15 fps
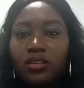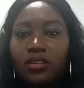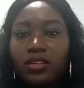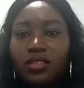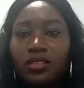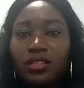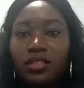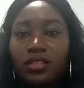
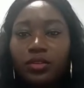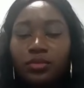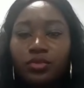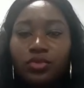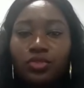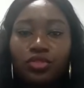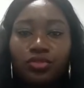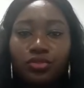is
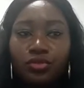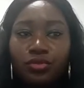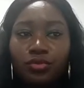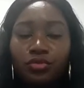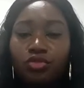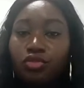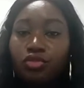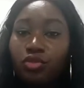
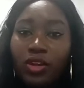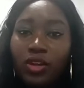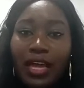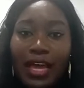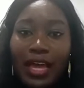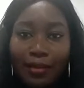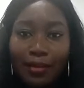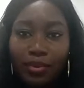through Truecaller
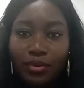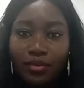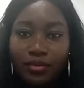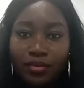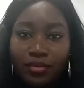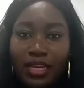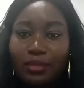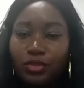app.
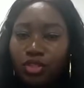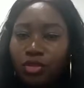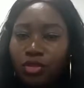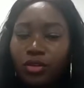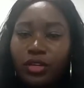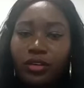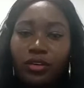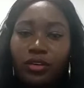I'm
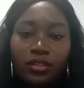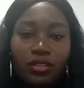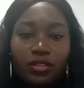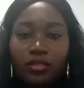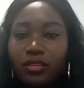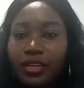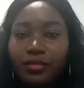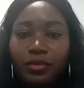sure
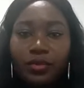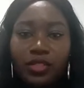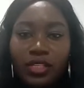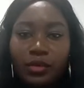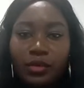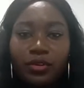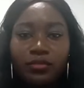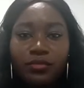everyone is
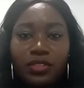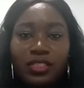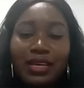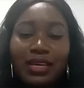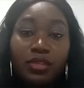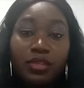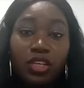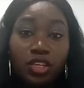aware of this
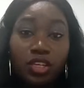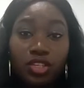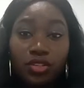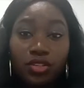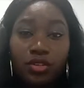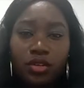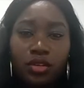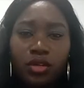
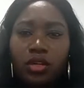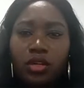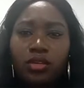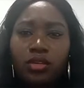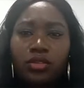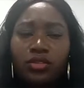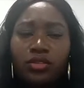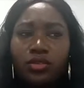application.
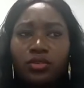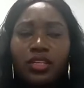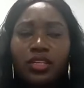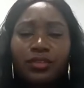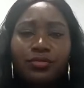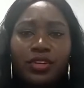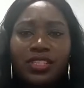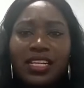So
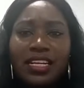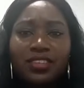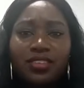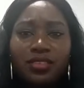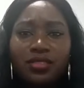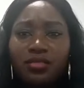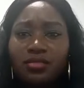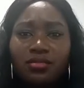a fraudster
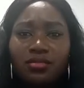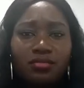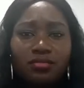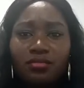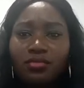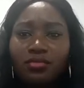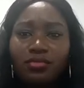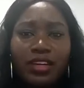just
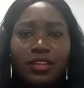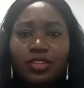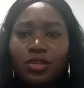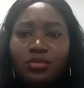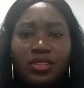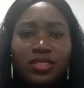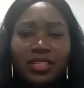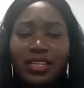
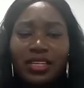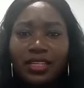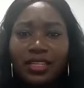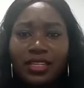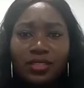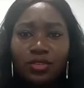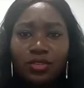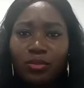randomly
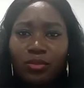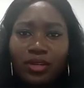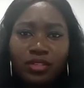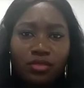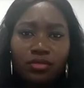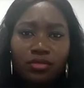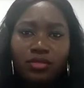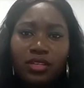selects numbers
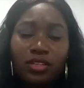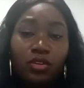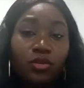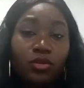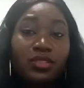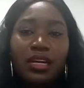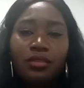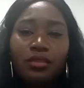or
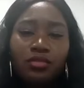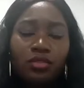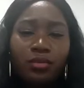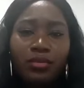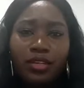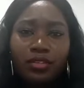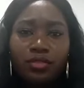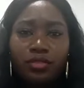dials
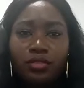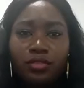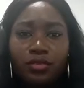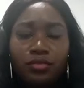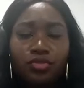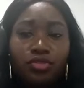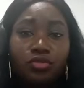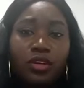numbers
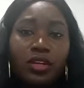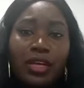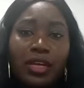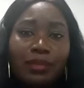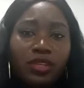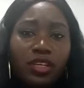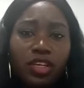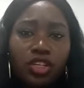on Truecaller
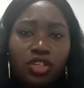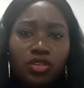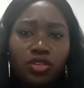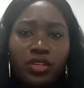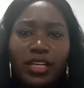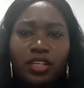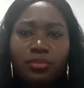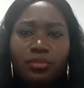application,
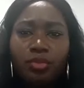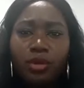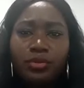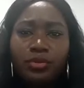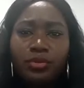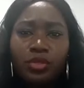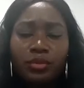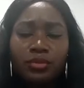and it
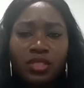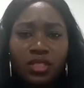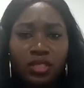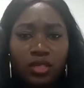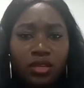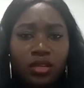pops up the